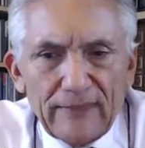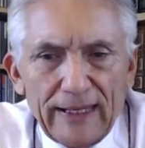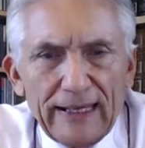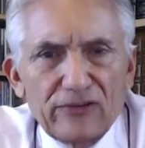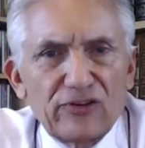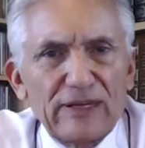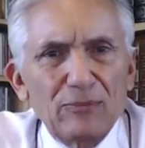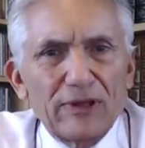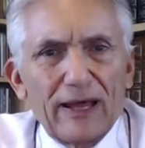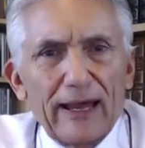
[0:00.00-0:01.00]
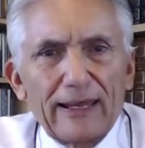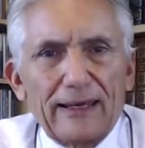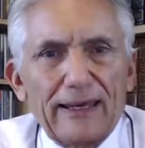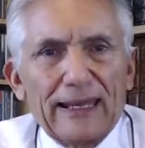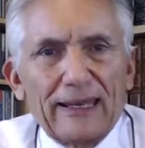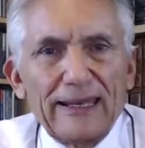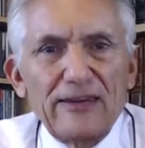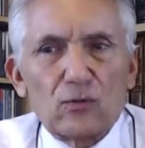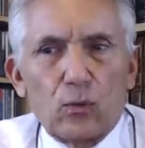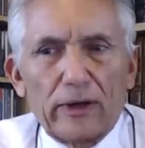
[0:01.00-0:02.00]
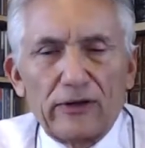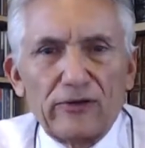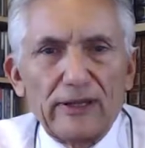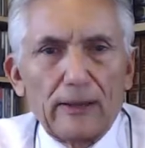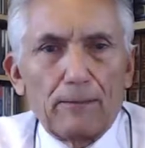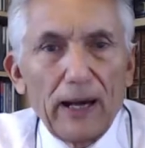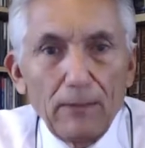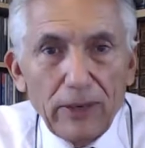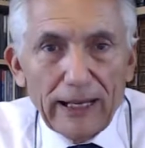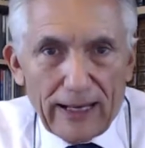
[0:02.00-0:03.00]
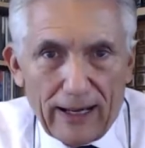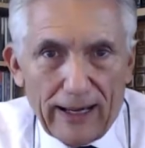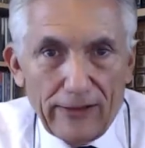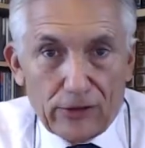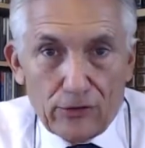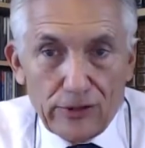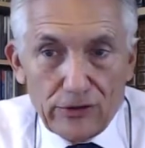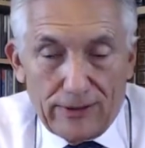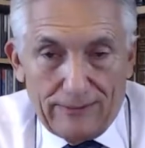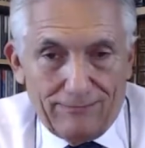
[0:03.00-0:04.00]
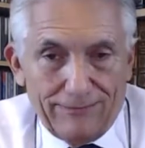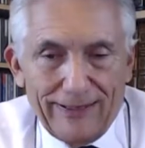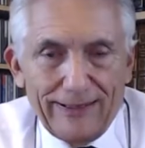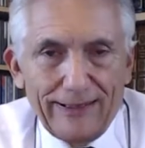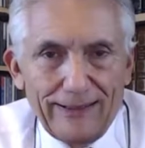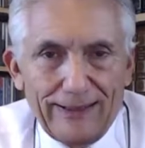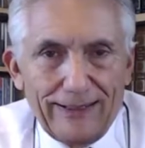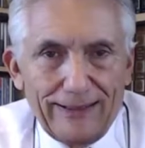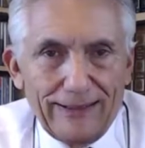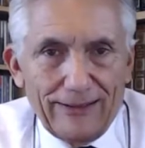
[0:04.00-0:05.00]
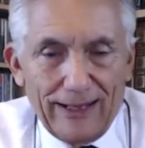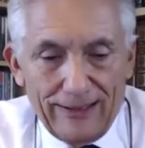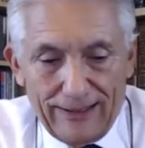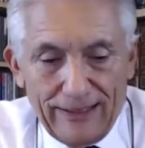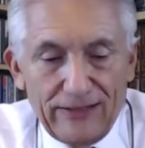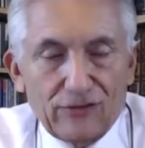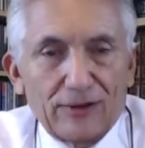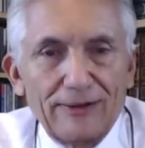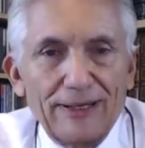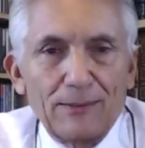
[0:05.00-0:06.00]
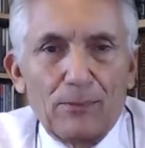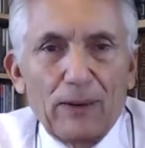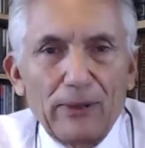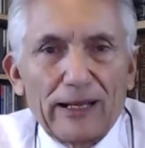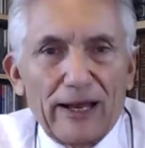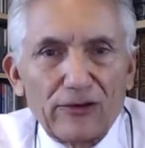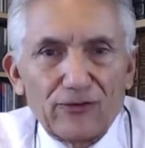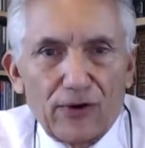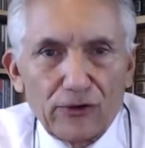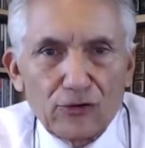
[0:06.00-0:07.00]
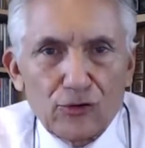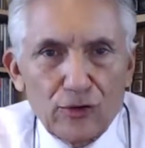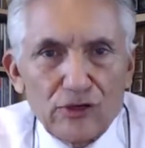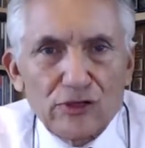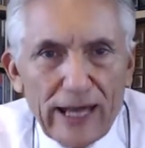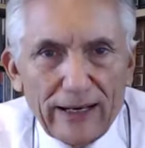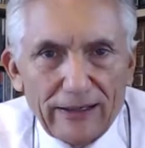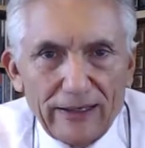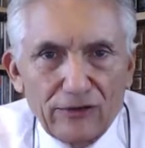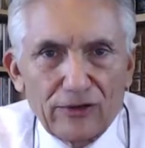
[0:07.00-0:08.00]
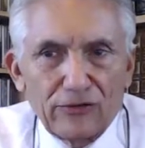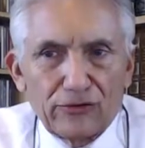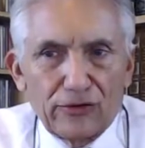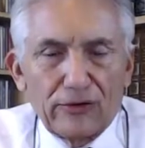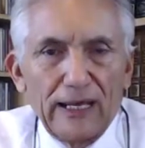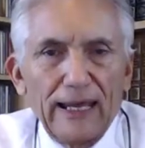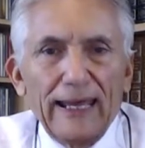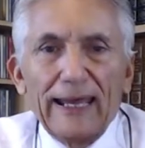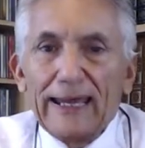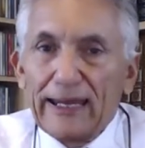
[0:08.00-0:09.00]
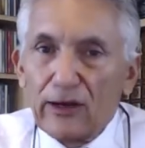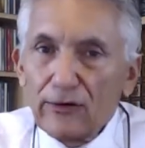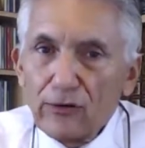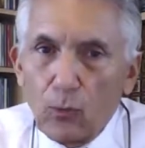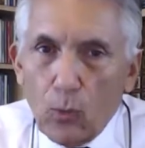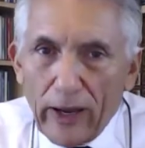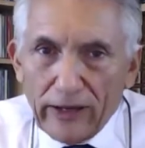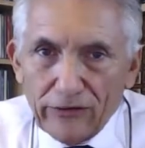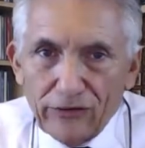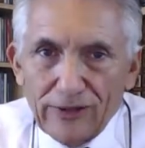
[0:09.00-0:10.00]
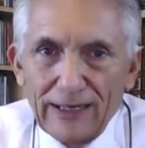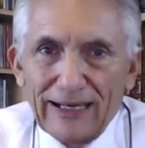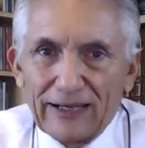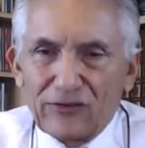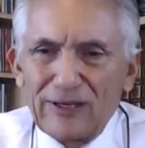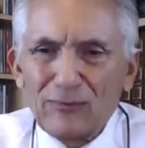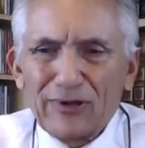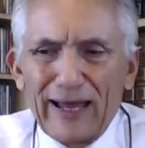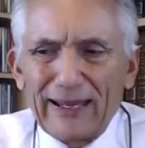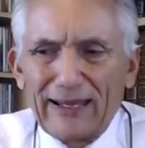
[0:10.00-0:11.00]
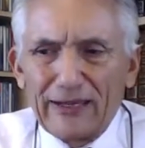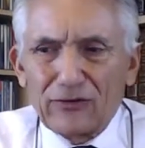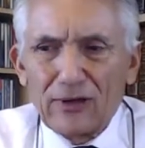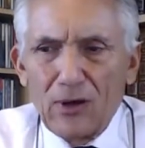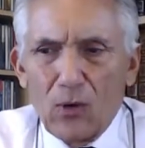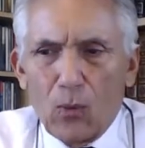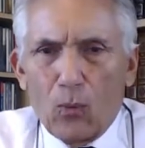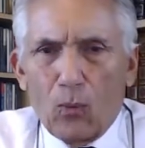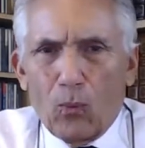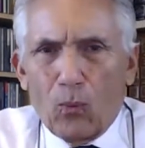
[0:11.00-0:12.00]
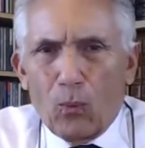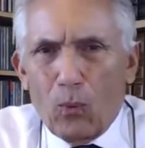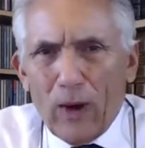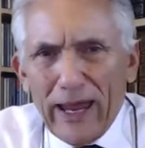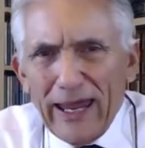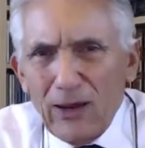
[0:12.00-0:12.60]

it seems like, at least what is in the public eye, the Christian, in at least public eye as far as Christianity is concerned, here in the West, it seems like it's way